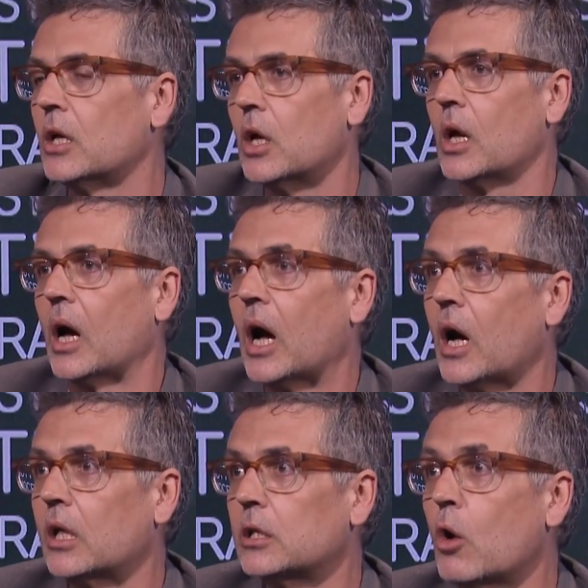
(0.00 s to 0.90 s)
Mm-hmm.
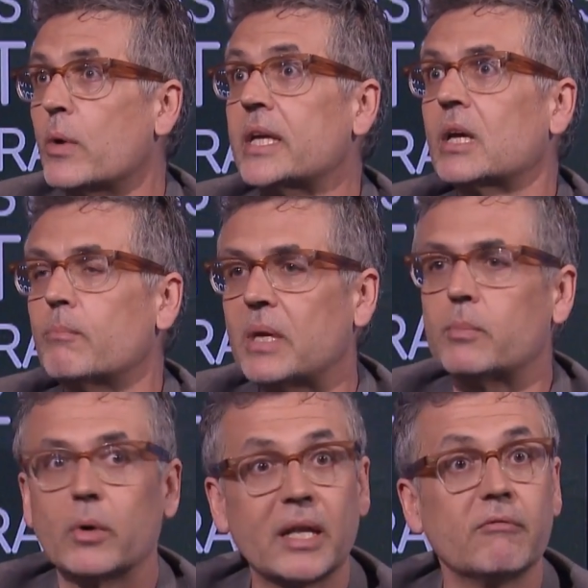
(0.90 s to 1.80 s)
Uh, low income
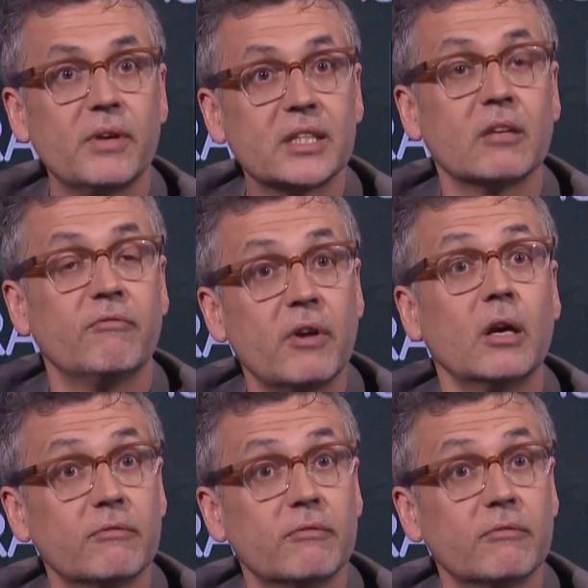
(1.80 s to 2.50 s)
people get evicted very,